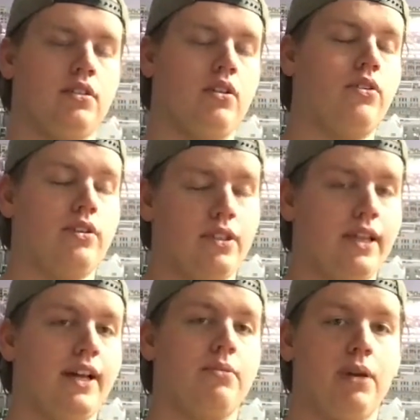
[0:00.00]
or the
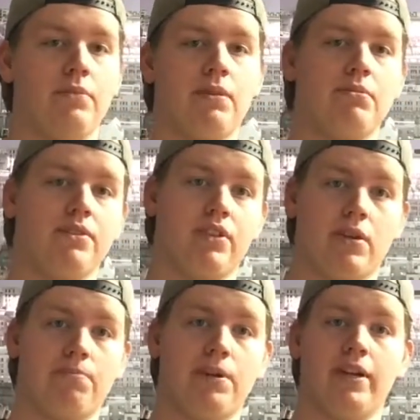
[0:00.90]
Lego Batman movie
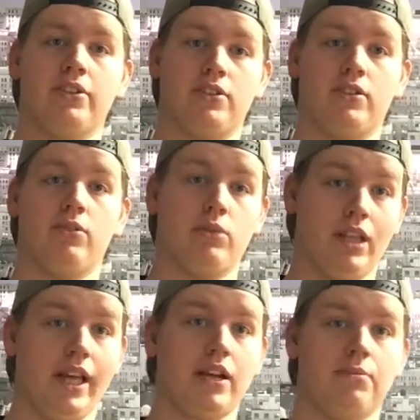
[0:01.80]
compares to the
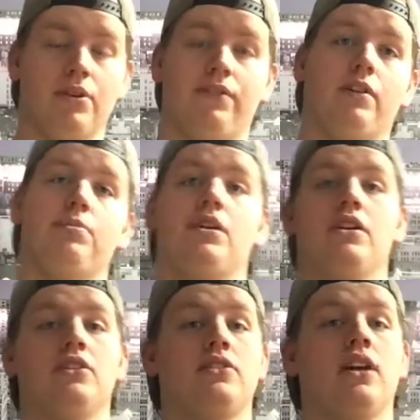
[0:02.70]
Lego movie,
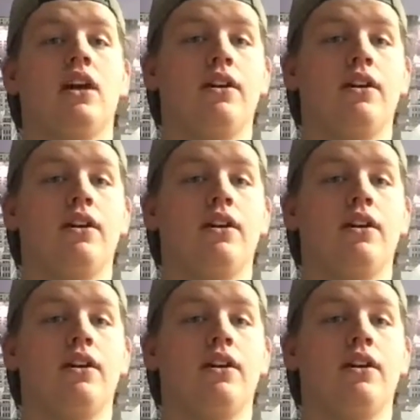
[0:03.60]
because